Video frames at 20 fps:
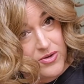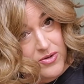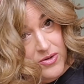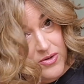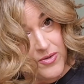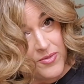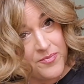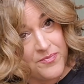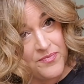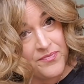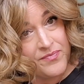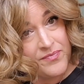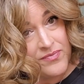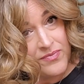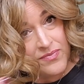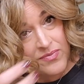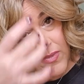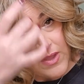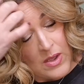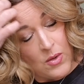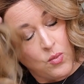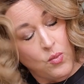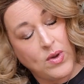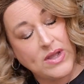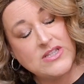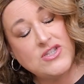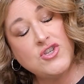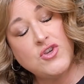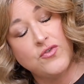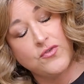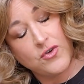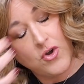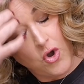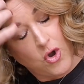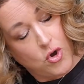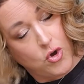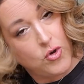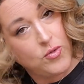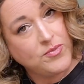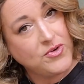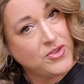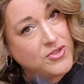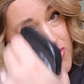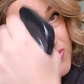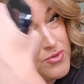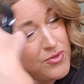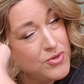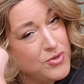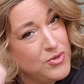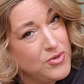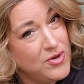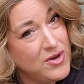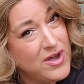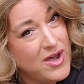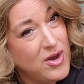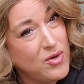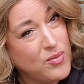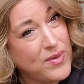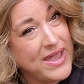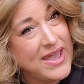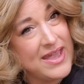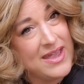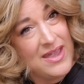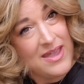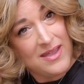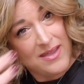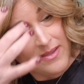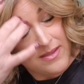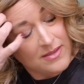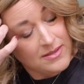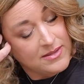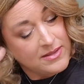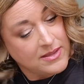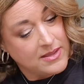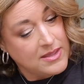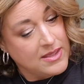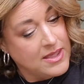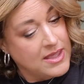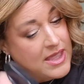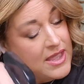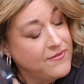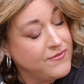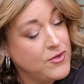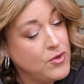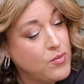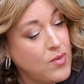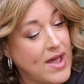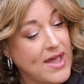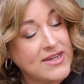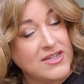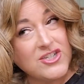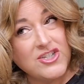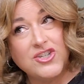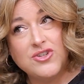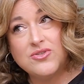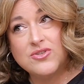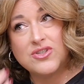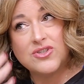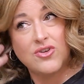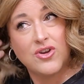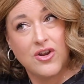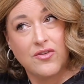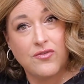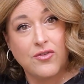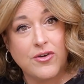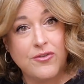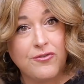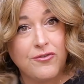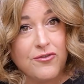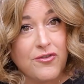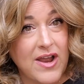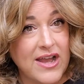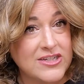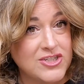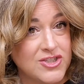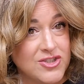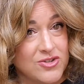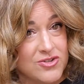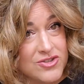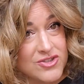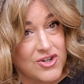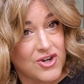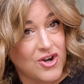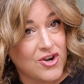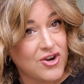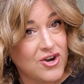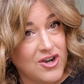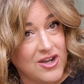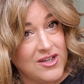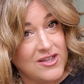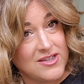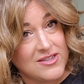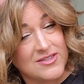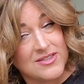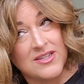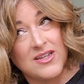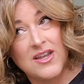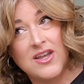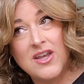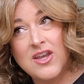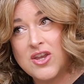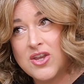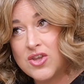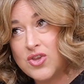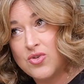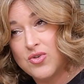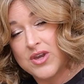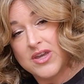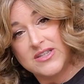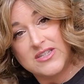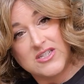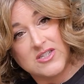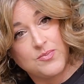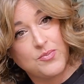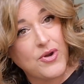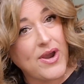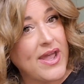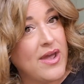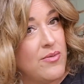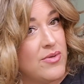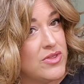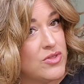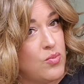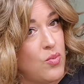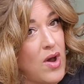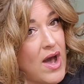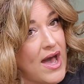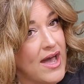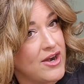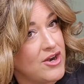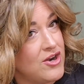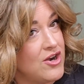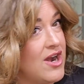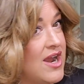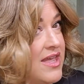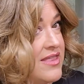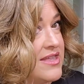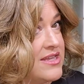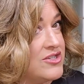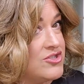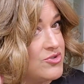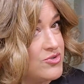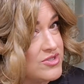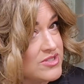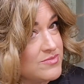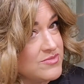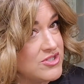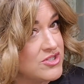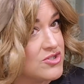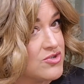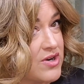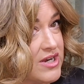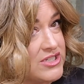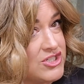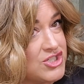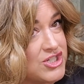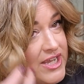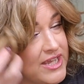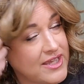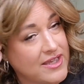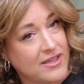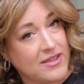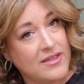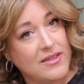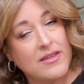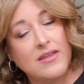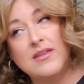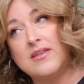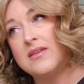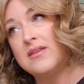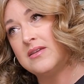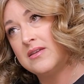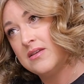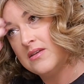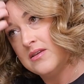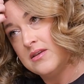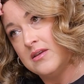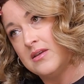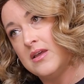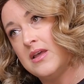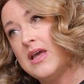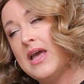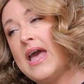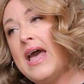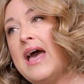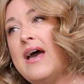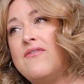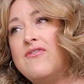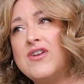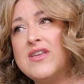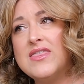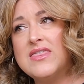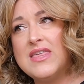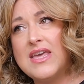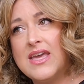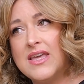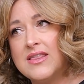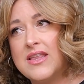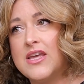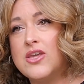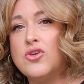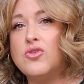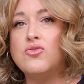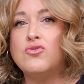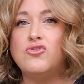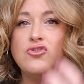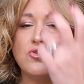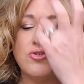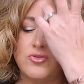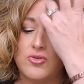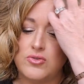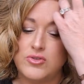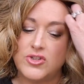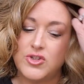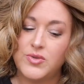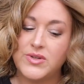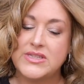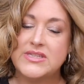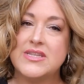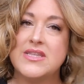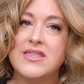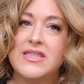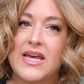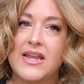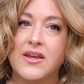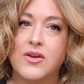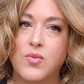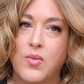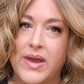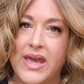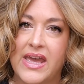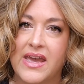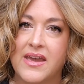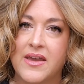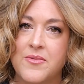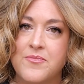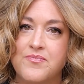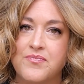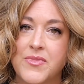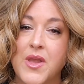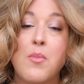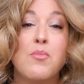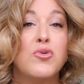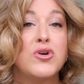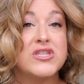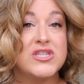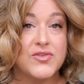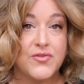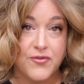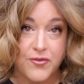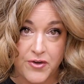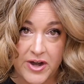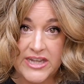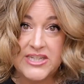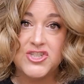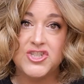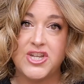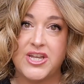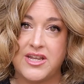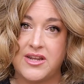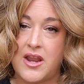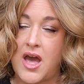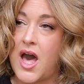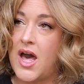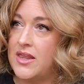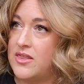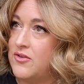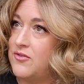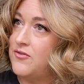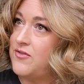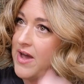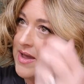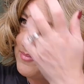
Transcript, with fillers: you, once you've combed through a wig, if you want to sort of refresh those curls, you can spray it with water and then do some scrunching. Everything that you do to a synthetic wig puts friction on the